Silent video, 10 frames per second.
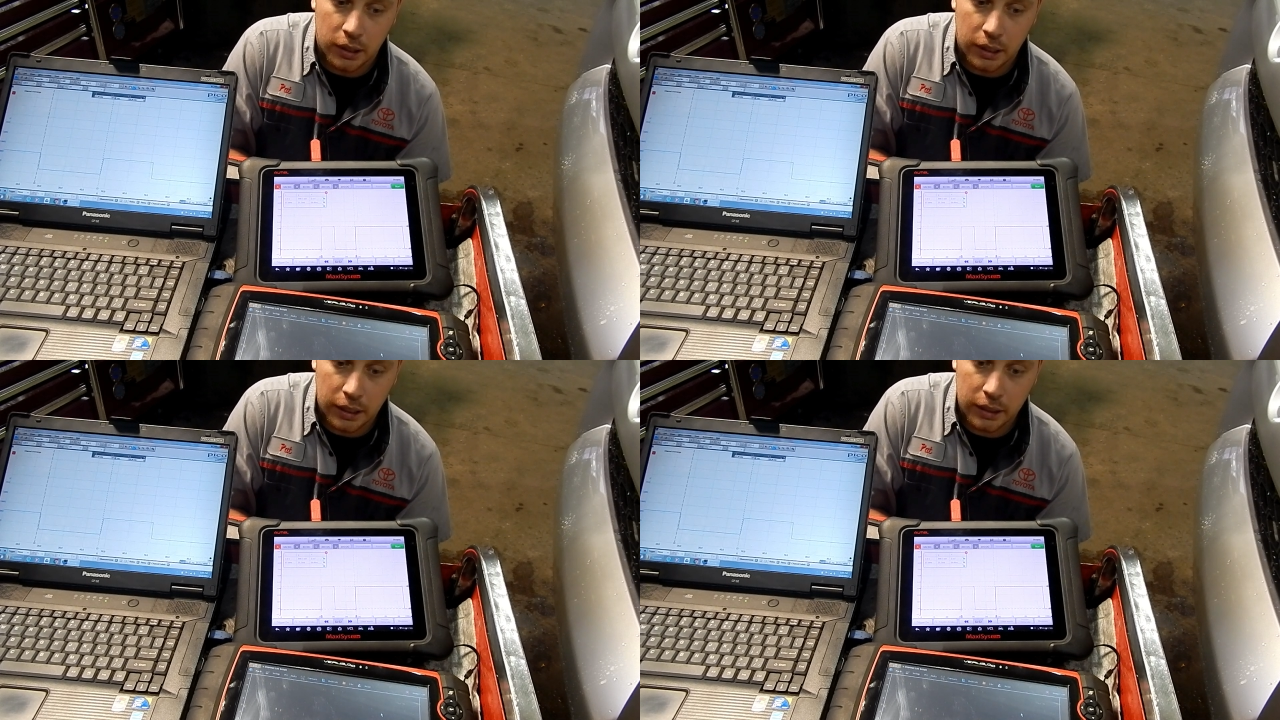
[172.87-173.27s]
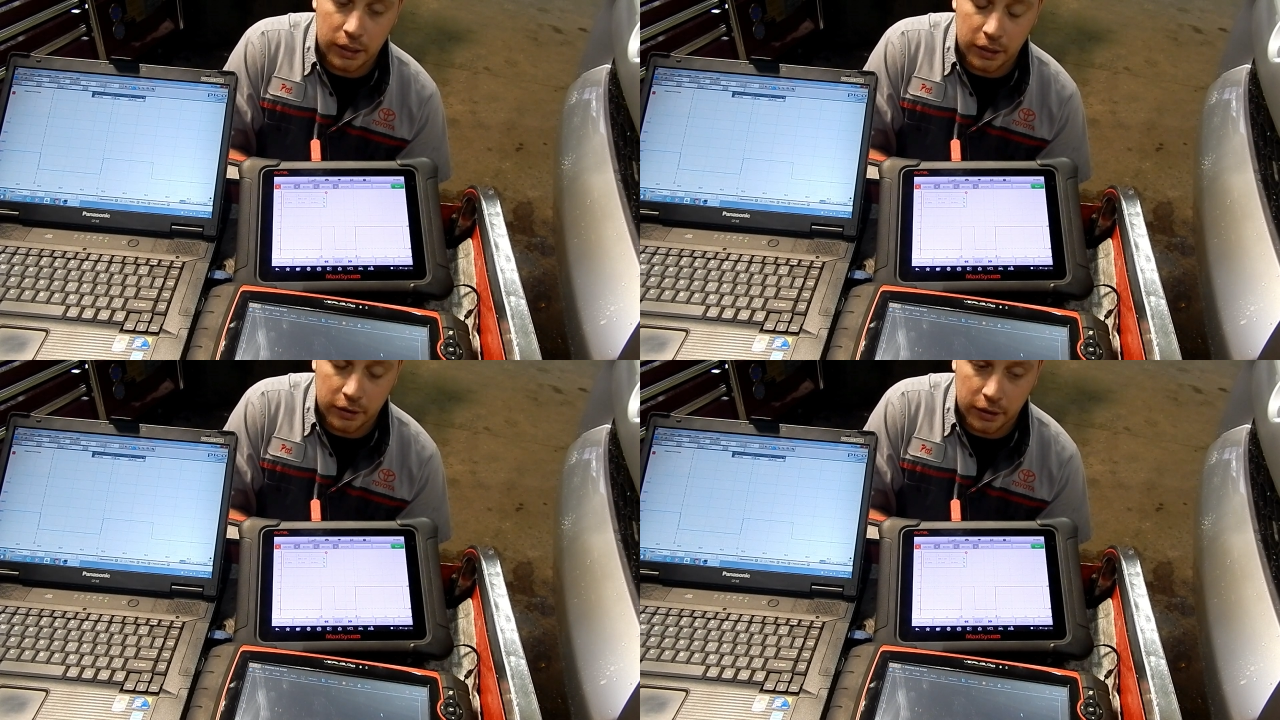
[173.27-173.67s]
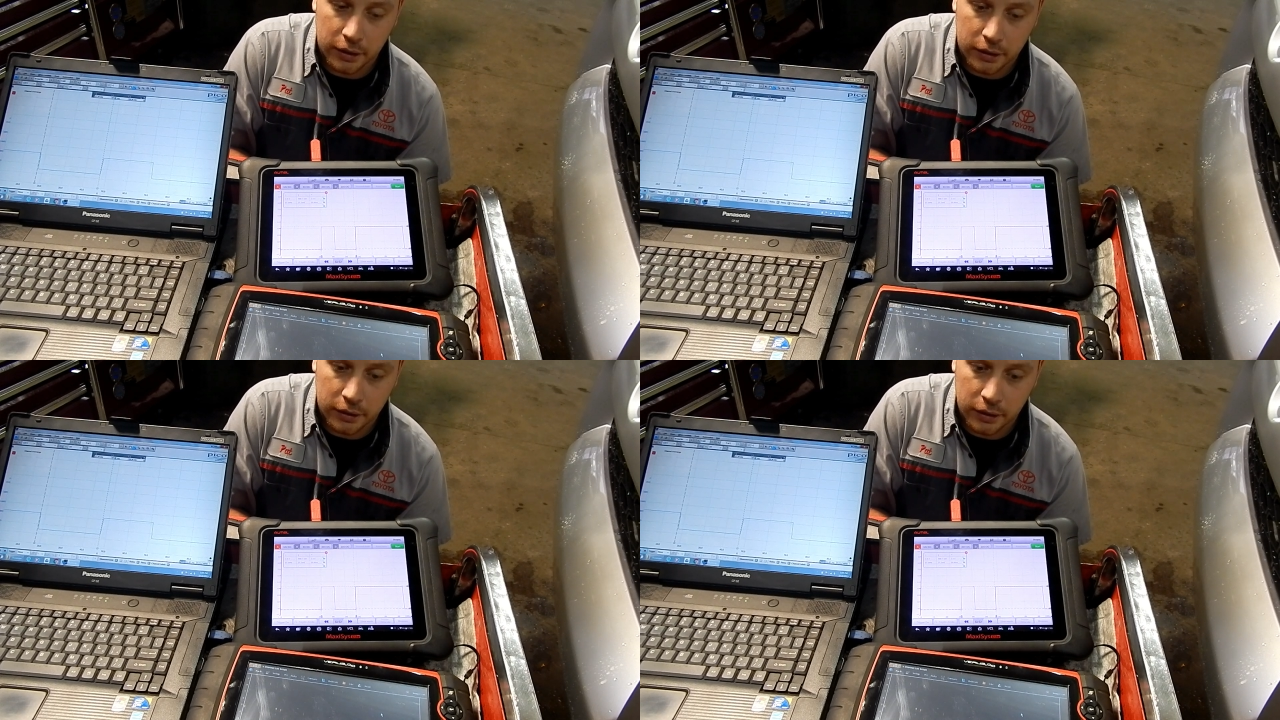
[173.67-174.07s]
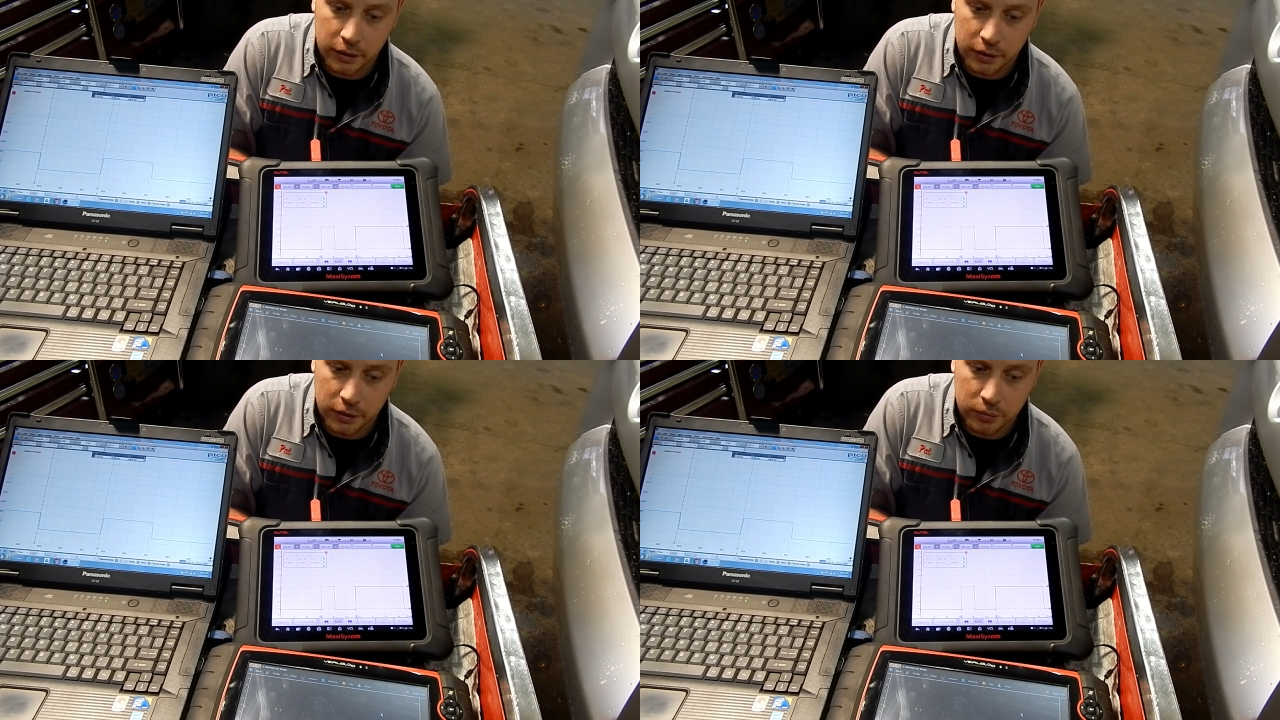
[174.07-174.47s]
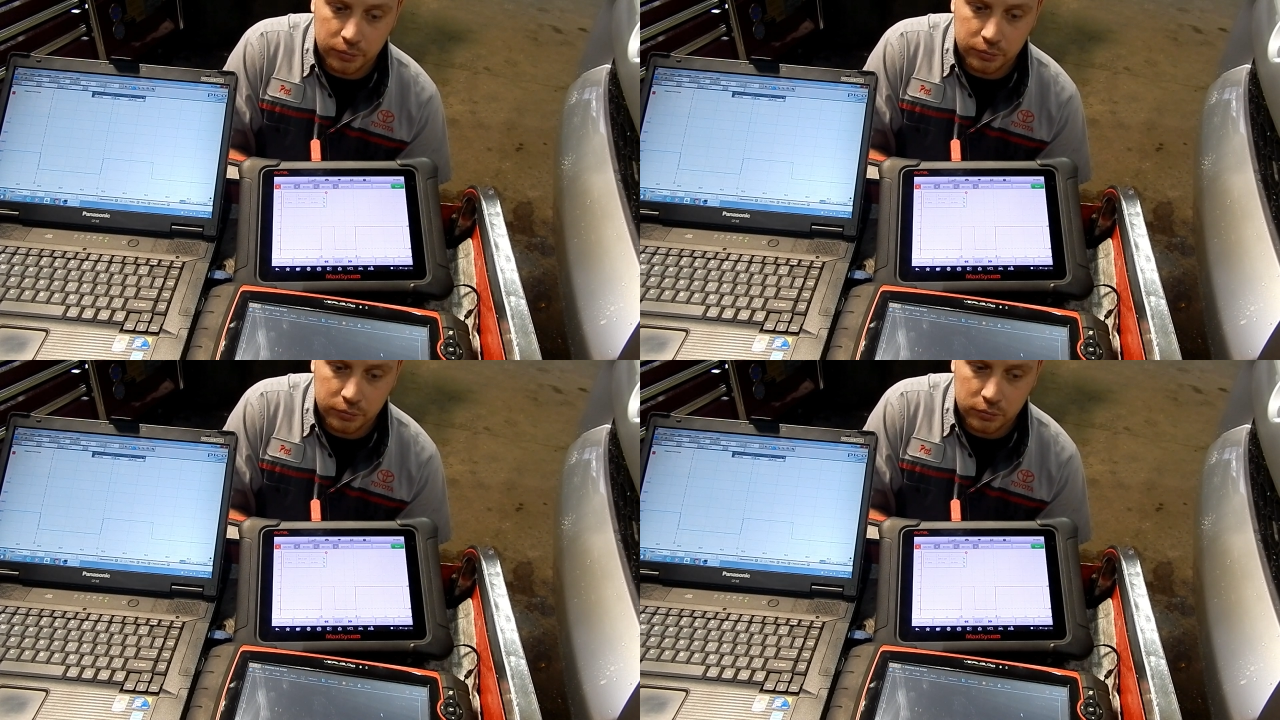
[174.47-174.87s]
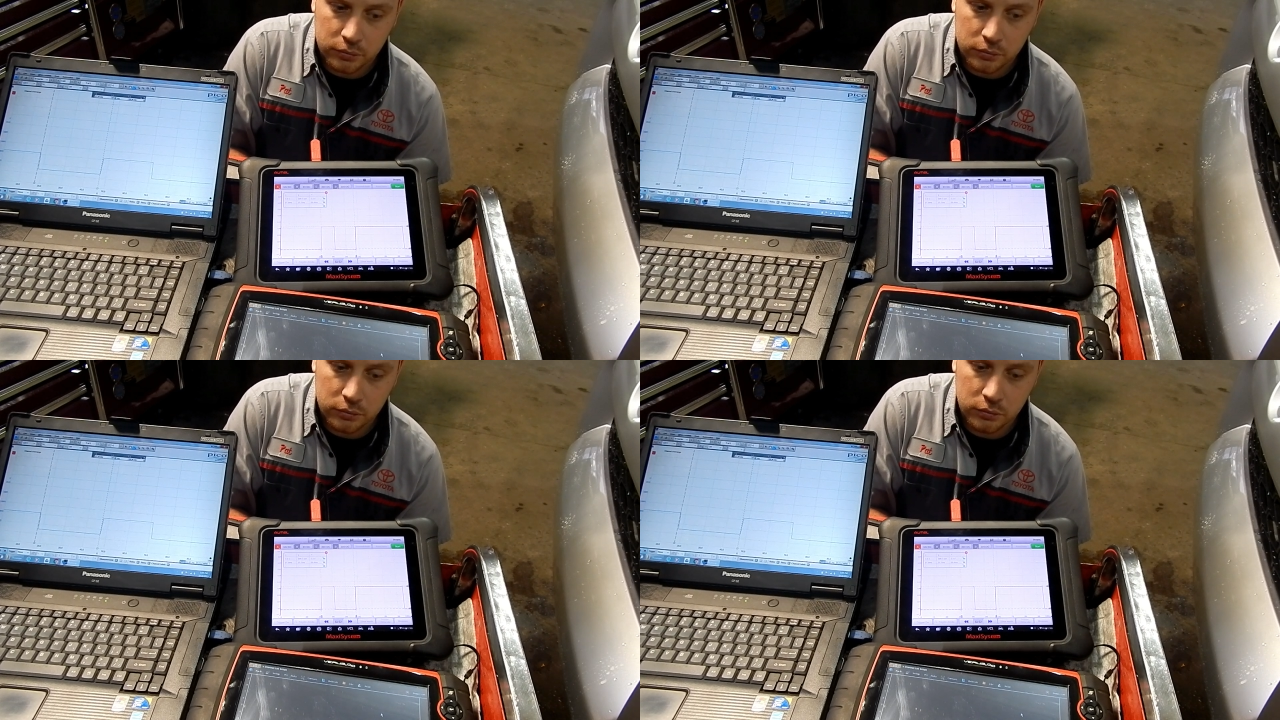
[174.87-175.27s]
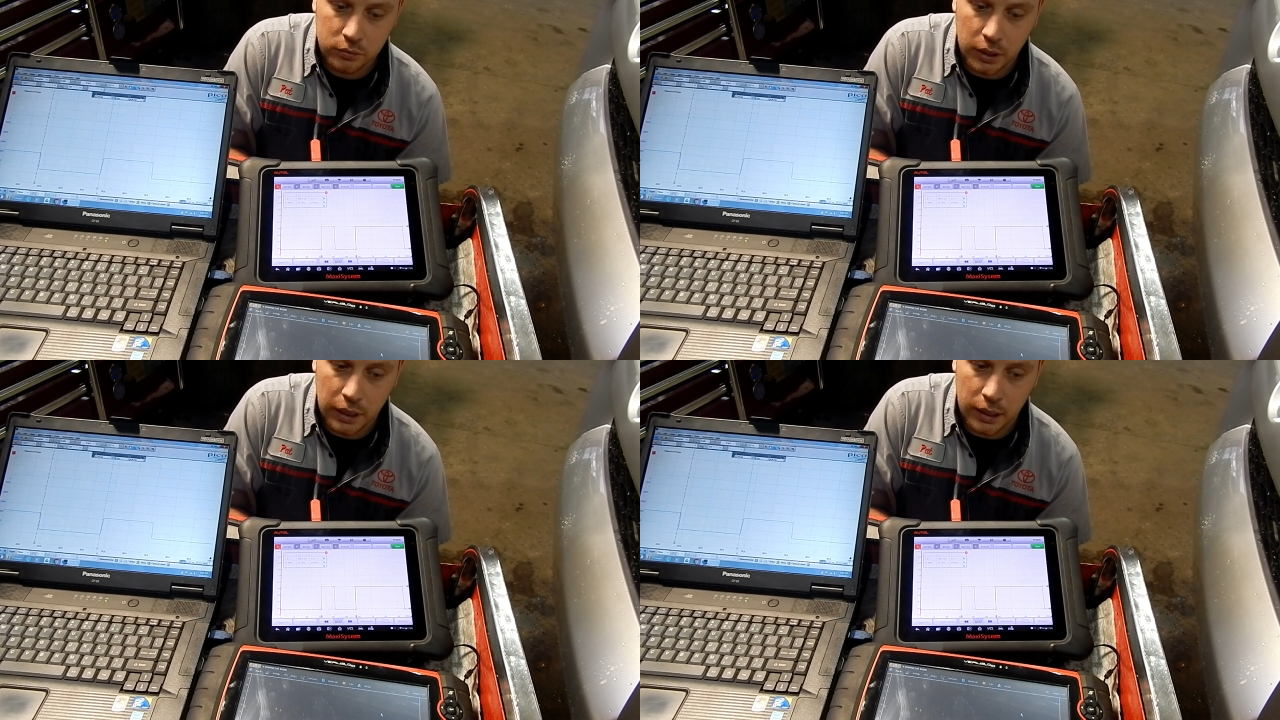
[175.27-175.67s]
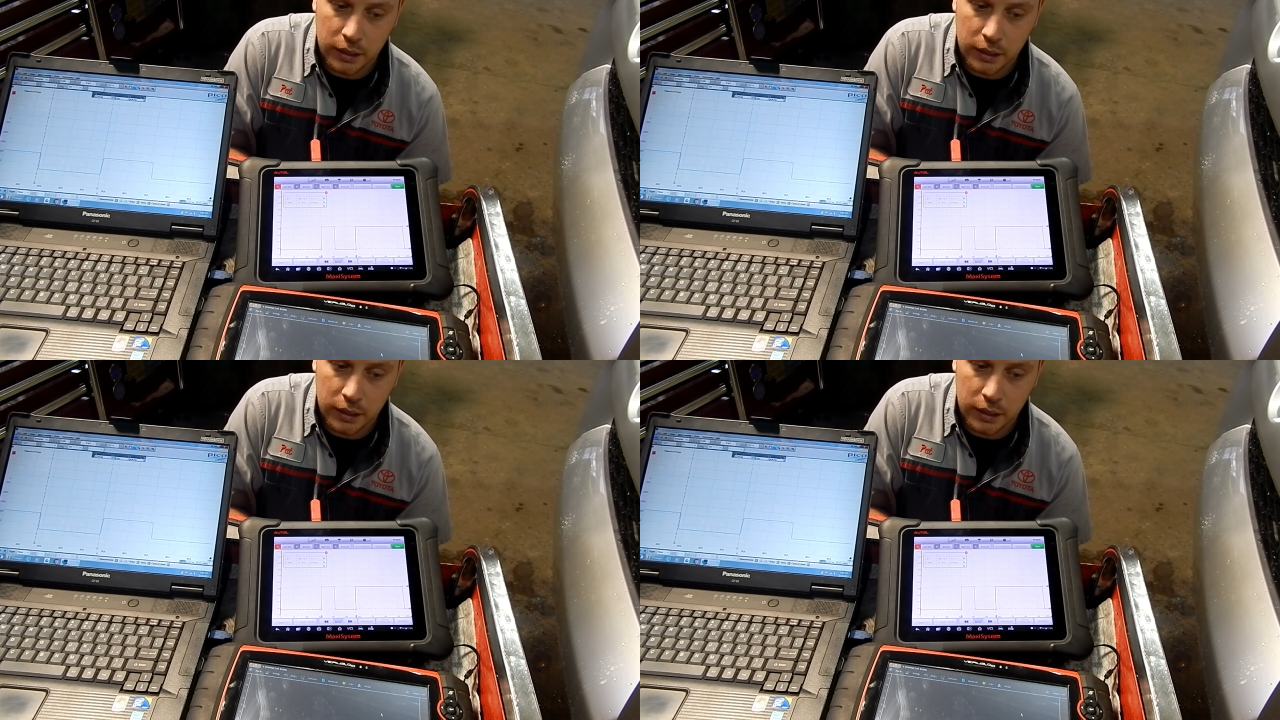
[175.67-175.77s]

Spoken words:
and I think the